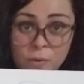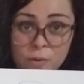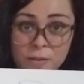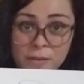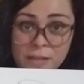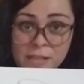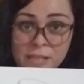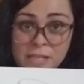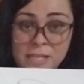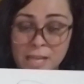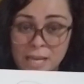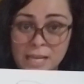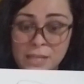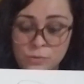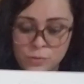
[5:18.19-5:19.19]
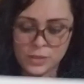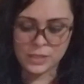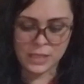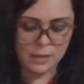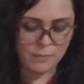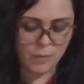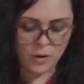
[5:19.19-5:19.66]
this is the
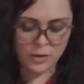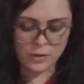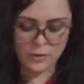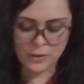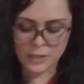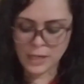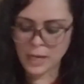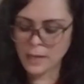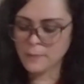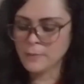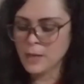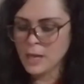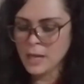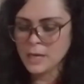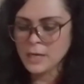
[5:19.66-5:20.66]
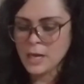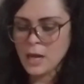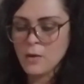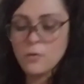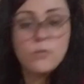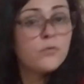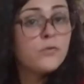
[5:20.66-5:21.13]
interesting part, okay?
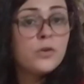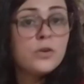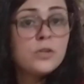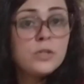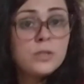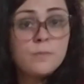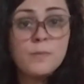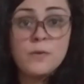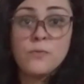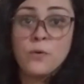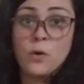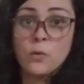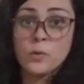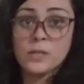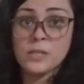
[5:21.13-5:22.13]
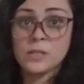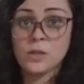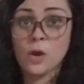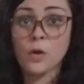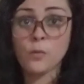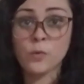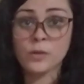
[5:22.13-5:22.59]
Now, first, before we
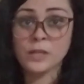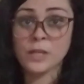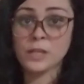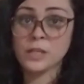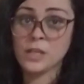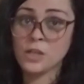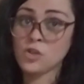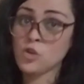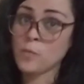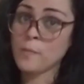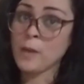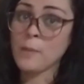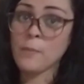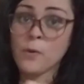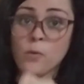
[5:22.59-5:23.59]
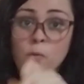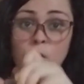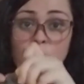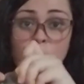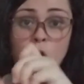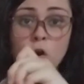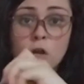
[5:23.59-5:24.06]
start with the tissue paper, we're
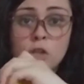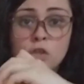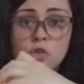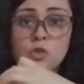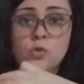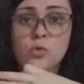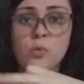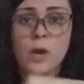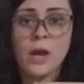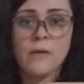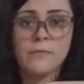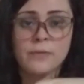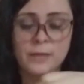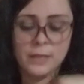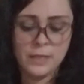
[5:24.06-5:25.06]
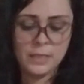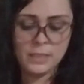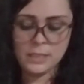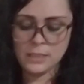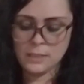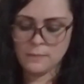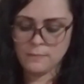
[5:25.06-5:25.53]
going to grab
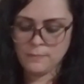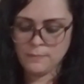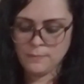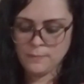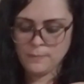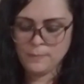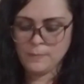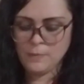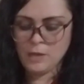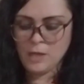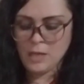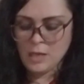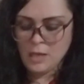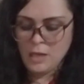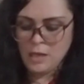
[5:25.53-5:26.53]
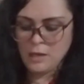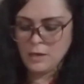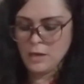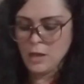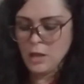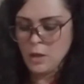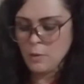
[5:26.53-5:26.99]
this and
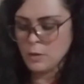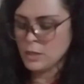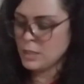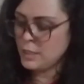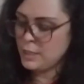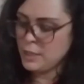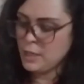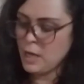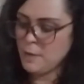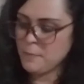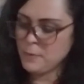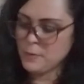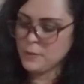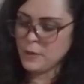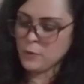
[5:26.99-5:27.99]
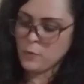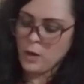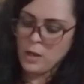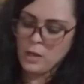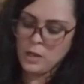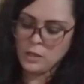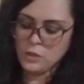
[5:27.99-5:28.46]
clean up the
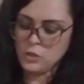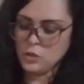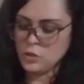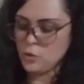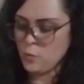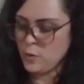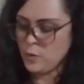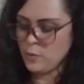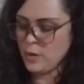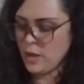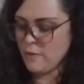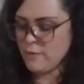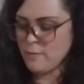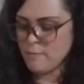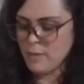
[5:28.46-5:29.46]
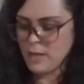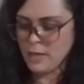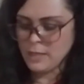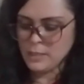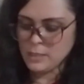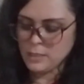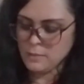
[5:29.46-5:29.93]
crayons so we don't have a
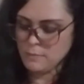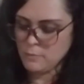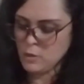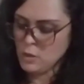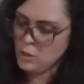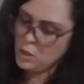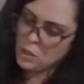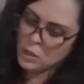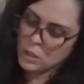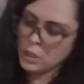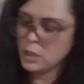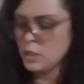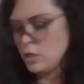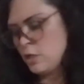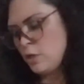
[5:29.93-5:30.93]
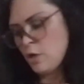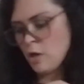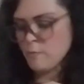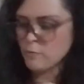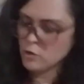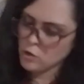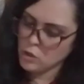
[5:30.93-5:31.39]
mess. Clean up,